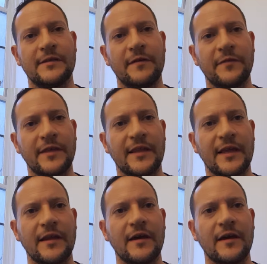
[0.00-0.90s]
something that
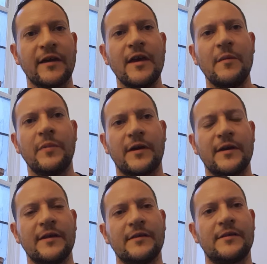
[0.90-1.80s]
they like.
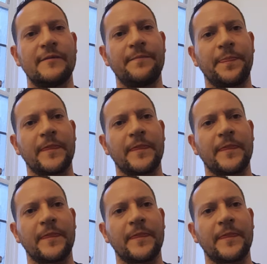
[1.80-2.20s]
Because